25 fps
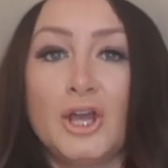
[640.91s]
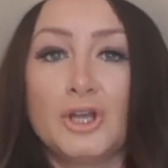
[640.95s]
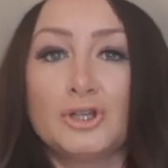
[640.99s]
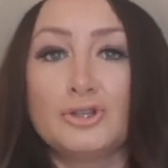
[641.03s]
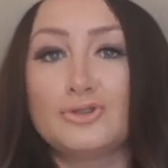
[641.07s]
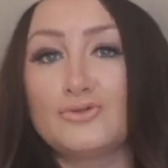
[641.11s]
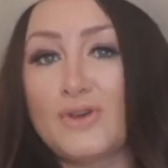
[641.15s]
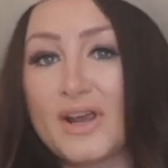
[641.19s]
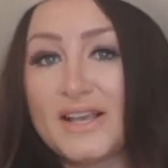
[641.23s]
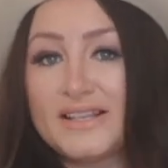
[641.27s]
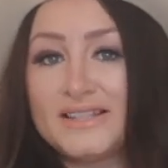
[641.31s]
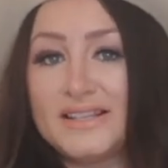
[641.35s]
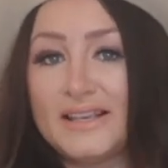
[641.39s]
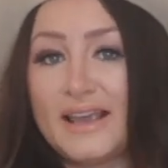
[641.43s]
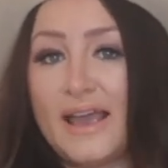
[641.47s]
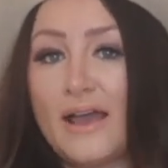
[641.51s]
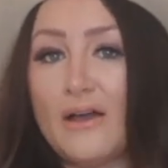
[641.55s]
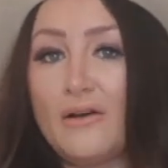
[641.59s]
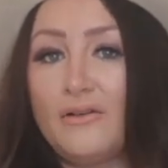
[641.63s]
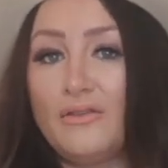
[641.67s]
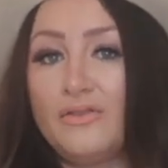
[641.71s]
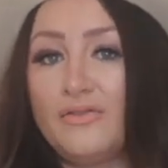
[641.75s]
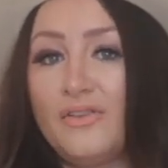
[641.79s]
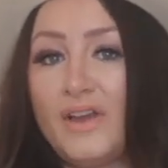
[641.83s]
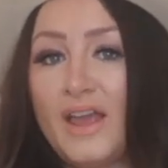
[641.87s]
dressy
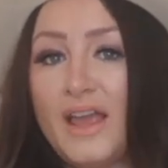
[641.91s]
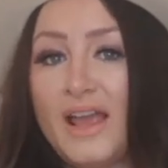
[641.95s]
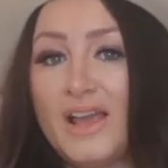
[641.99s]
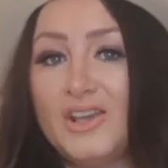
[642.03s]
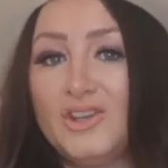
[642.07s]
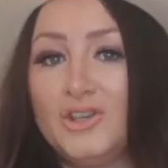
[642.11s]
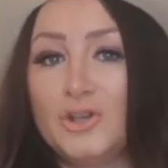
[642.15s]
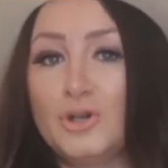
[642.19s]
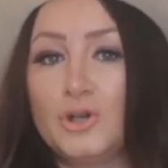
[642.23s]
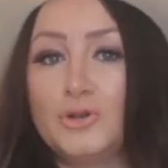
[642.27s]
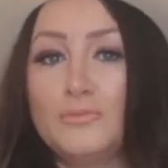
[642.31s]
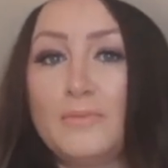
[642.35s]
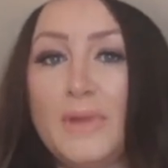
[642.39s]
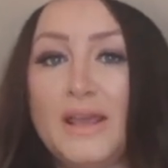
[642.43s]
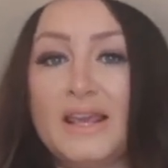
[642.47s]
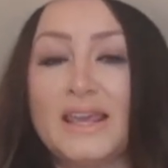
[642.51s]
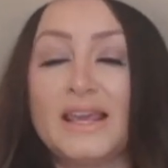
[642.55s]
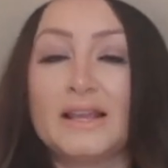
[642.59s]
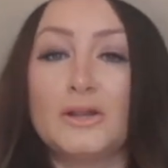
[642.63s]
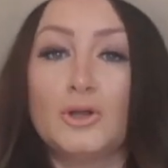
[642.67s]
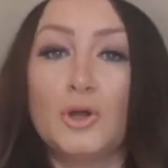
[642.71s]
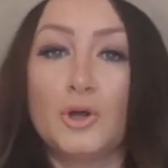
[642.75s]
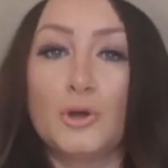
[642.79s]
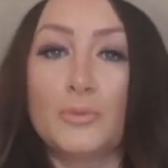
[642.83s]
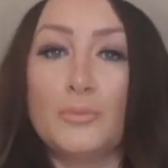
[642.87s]
outfit you could make
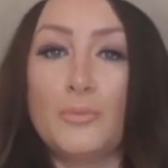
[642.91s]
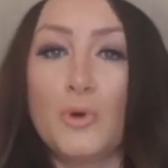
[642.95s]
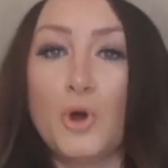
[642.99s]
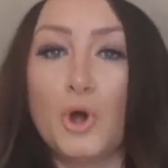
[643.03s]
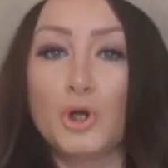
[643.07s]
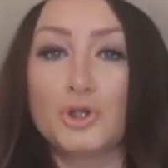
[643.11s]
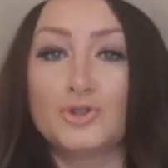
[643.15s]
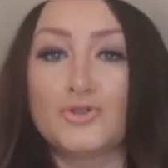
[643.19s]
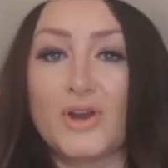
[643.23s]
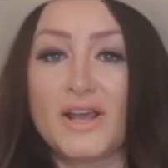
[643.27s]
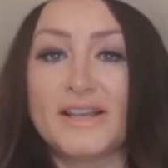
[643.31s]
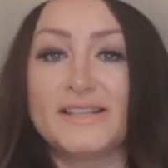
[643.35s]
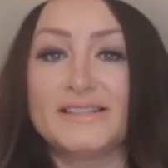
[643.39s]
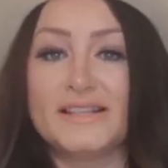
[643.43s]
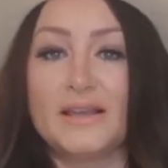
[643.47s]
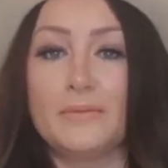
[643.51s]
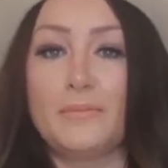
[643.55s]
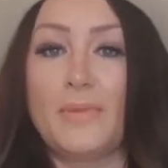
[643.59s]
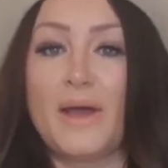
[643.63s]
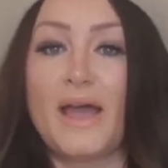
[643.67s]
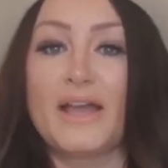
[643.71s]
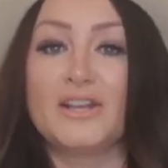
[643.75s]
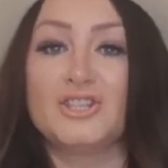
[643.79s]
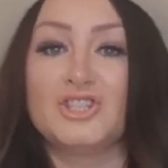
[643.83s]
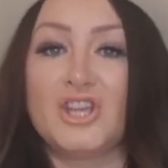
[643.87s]
it look more dressy
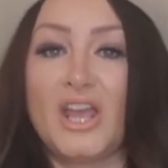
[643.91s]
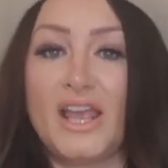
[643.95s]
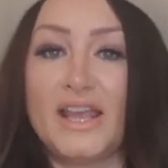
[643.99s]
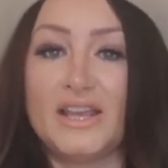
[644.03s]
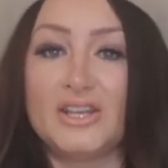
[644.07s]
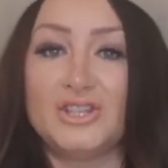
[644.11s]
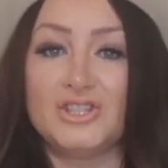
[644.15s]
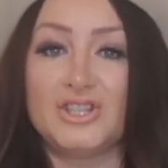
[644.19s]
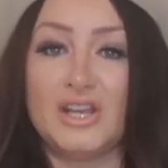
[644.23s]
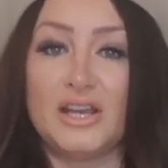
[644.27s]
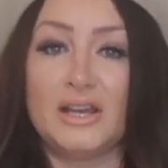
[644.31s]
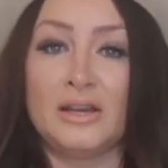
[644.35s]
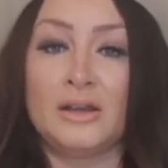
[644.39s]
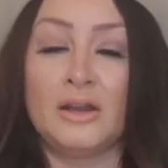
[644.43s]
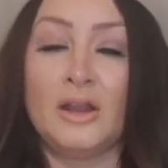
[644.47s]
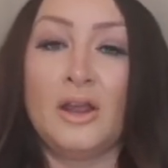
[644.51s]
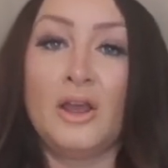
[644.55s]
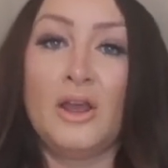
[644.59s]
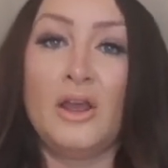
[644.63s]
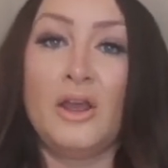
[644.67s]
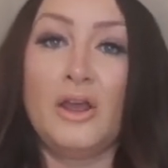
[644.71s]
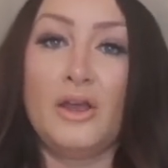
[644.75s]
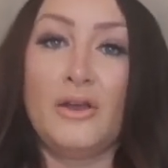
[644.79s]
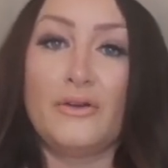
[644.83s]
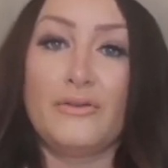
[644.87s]
by changing
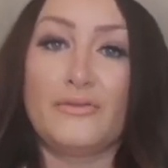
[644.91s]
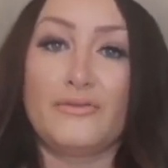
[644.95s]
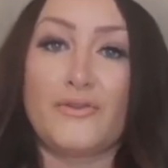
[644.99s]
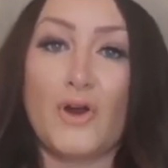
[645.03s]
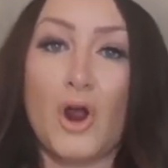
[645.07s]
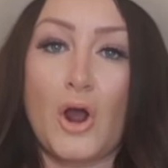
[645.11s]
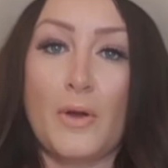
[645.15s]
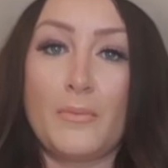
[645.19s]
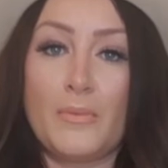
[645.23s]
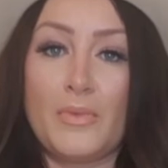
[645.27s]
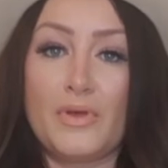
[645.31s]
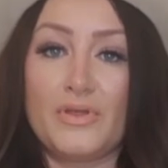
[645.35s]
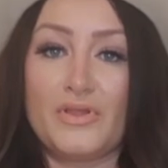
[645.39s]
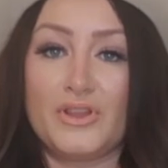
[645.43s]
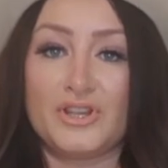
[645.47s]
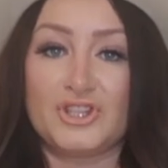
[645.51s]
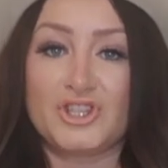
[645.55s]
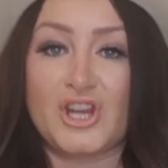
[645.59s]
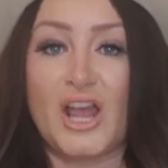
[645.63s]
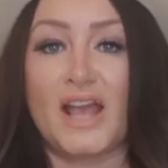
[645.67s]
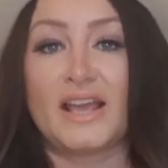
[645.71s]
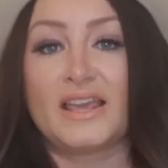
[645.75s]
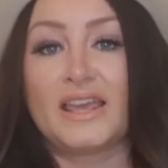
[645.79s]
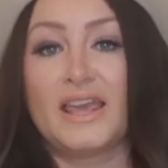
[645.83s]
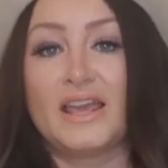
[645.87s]
from the
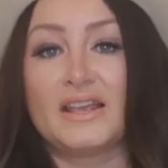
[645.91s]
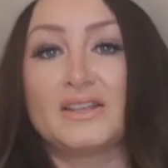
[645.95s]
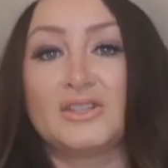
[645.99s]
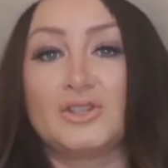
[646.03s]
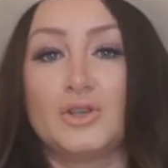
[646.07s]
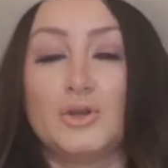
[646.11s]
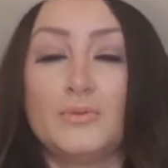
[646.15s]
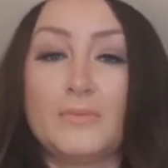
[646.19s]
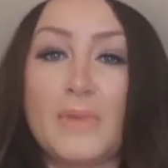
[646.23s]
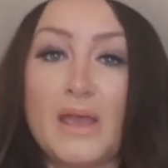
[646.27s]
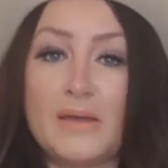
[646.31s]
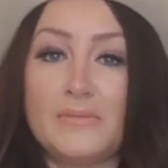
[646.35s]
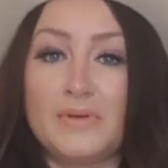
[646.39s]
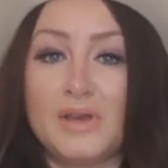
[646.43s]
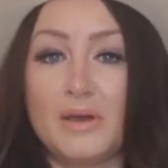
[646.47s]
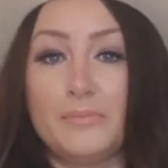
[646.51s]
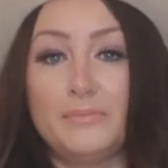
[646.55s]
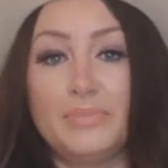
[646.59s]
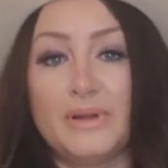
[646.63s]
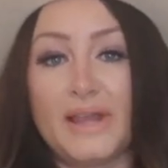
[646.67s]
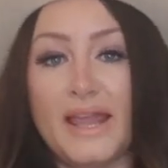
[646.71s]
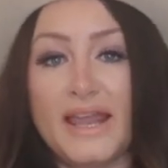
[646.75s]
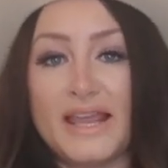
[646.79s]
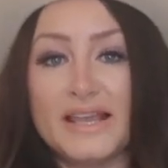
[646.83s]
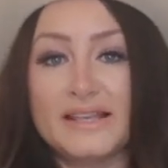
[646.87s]
jacket to maybe a
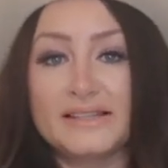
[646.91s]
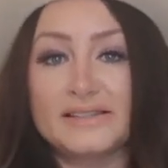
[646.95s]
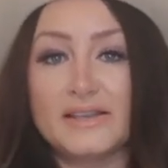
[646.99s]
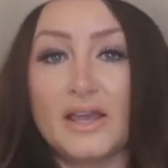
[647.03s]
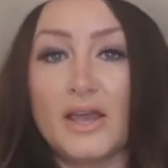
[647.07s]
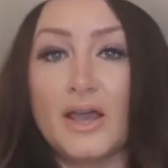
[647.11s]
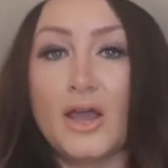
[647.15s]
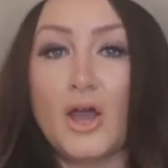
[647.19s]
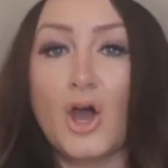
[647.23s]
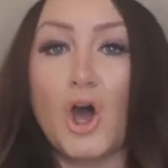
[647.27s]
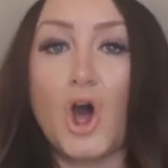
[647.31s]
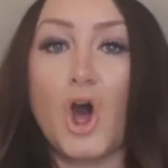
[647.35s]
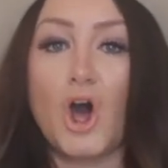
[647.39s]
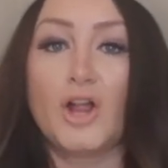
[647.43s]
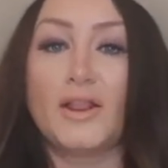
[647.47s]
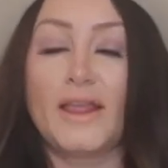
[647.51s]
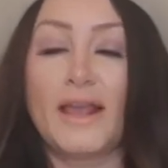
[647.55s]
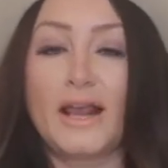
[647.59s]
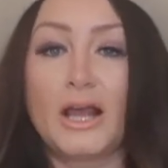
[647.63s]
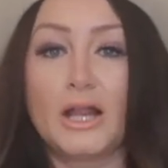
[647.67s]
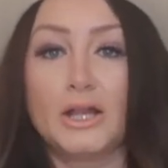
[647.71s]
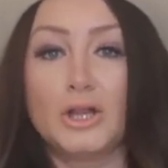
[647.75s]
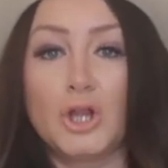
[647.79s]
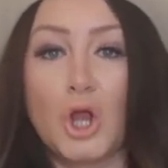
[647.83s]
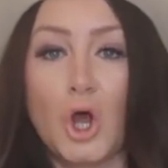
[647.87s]
blazer or
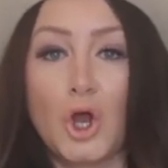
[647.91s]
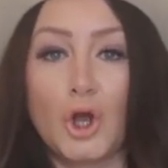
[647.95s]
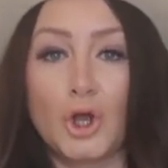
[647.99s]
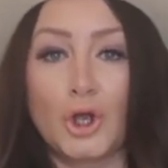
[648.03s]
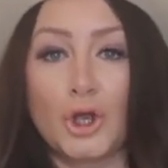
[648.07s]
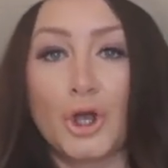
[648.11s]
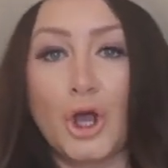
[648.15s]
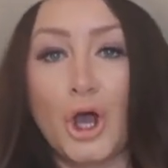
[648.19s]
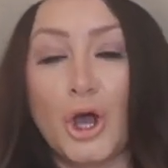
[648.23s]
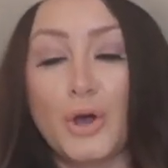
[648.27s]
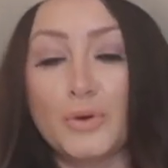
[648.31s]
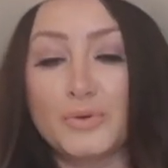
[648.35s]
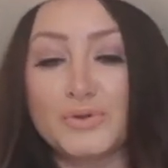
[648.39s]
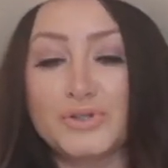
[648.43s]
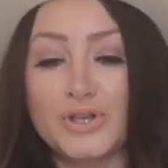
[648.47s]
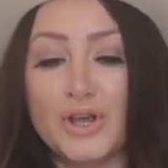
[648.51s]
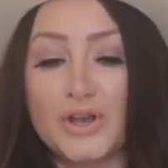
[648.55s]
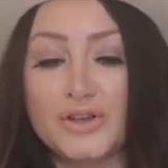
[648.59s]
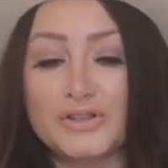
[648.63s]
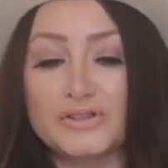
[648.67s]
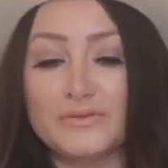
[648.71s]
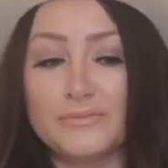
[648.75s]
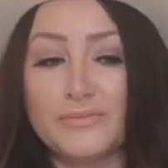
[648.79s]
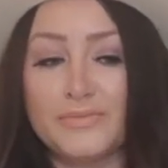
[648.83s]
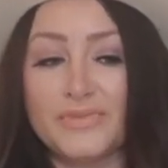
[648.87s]
like a long coat
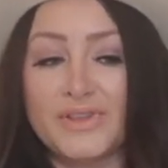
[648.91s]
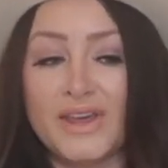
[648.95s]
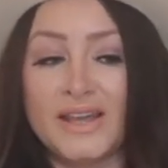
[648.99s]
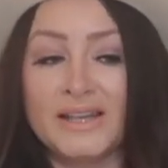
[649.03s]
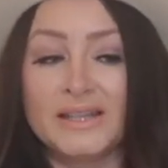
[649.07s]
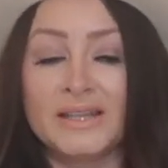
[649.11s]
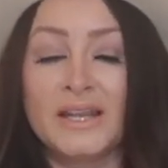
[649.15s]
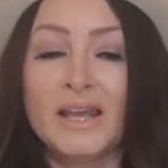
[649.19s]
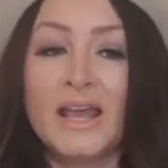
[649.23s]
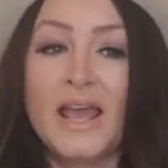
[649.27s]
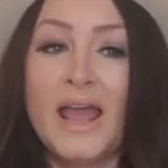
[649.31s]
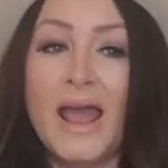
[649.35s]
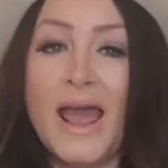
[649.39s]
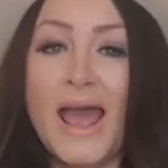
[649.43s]
or something.